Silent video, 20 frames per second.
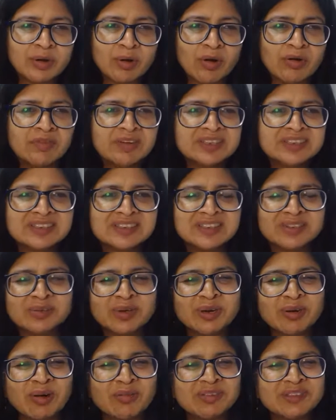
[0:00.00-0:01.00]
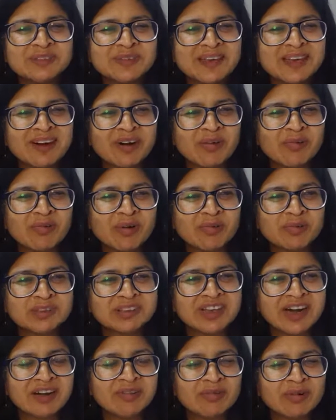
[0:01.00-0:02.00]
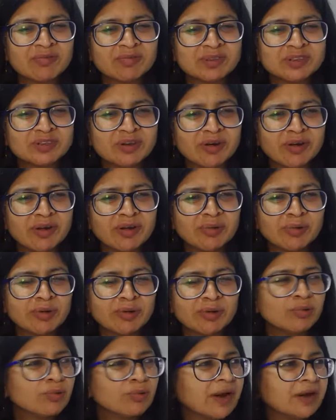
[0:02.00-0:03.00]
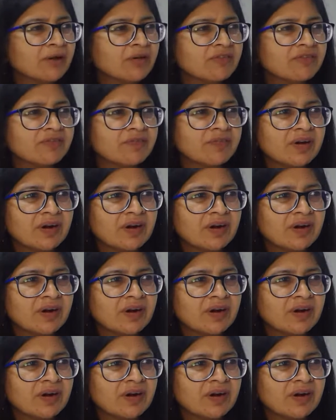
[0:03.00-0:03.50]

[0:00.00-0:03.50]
always figure out what was right, what was wrong. You kind of